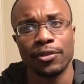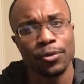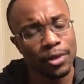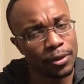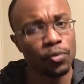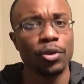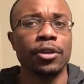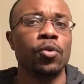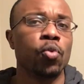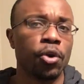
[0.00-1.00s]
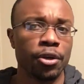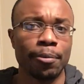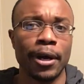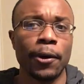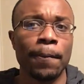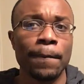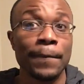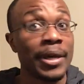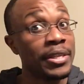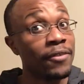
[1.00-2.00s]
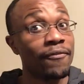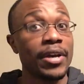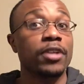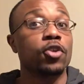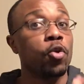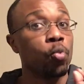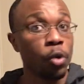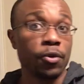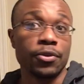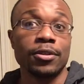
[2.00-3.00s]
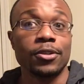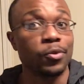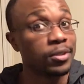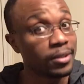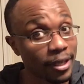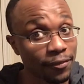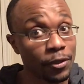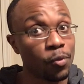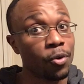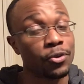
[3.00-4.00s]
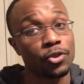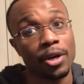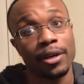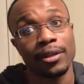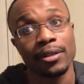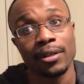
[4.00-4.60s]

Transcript: So nothing really to worry about. And the effects are worth it, so it's definitely worth trying.